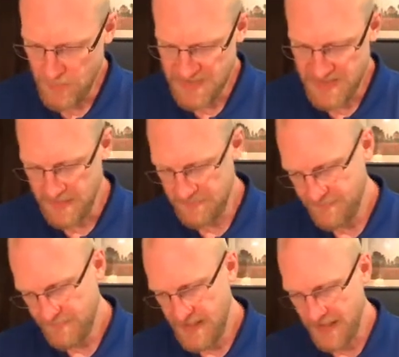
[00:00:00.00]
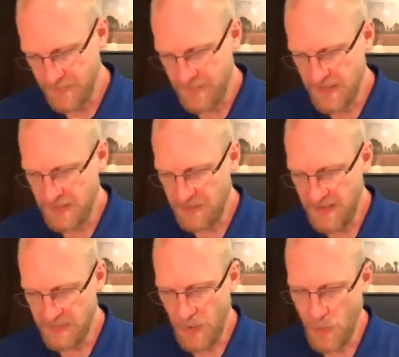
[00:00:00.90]
then kind of,
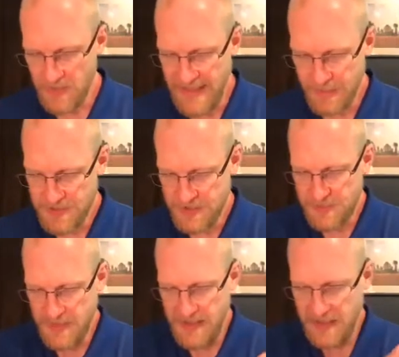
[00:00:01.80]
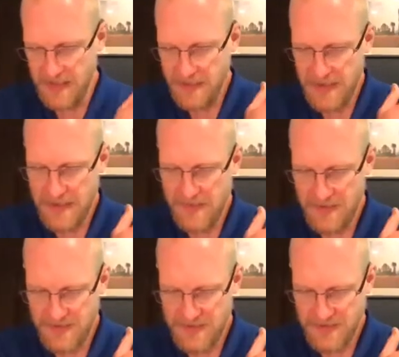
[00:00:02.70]
depending upon what language you're speaking,
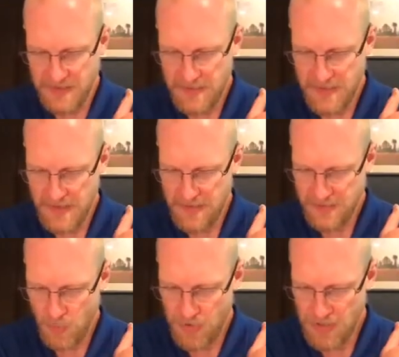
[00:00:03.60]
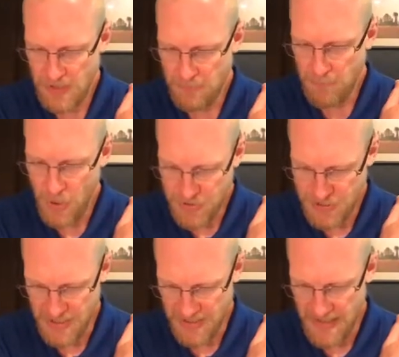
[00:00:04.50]
there's a word called
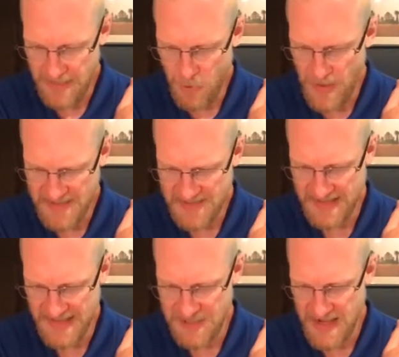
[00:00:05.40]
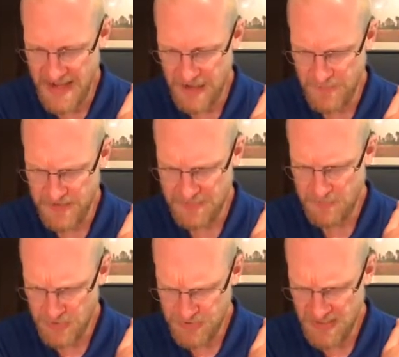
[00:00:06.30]
Moshi, M-O-S-C-H-I. I don't know if that's
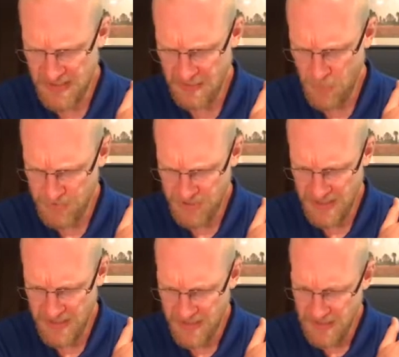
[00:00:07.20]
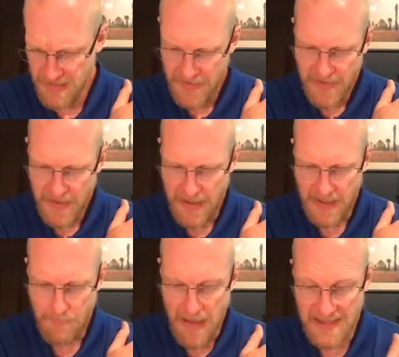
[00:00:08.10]
Moski.
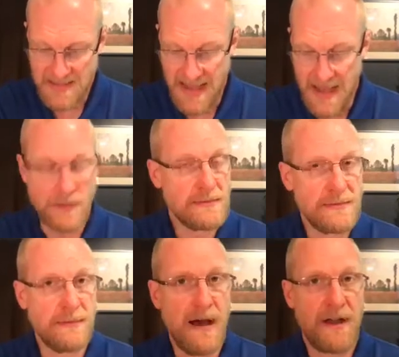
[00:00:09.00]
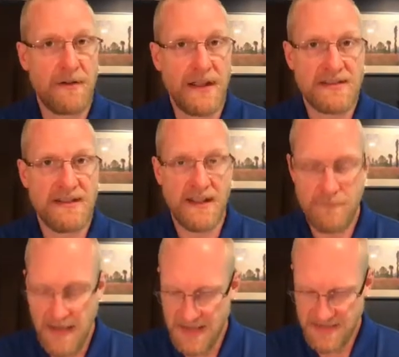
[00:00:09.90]
Moscow, the modern day city
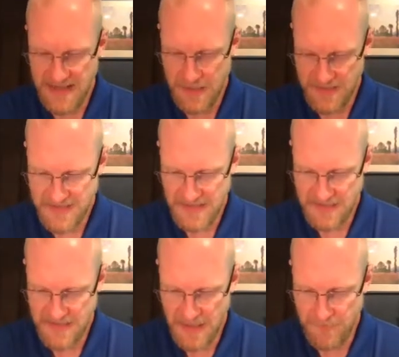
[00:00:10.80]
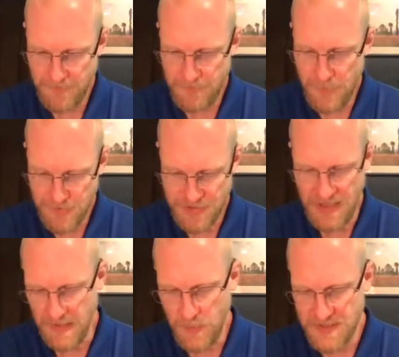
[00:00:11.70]
of Moscow, is said to come from
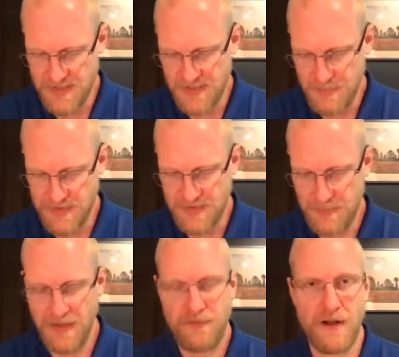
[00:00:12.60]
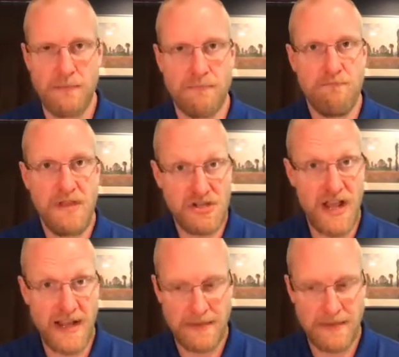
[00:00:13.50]
Moshki, which is supposed to be from Meshech.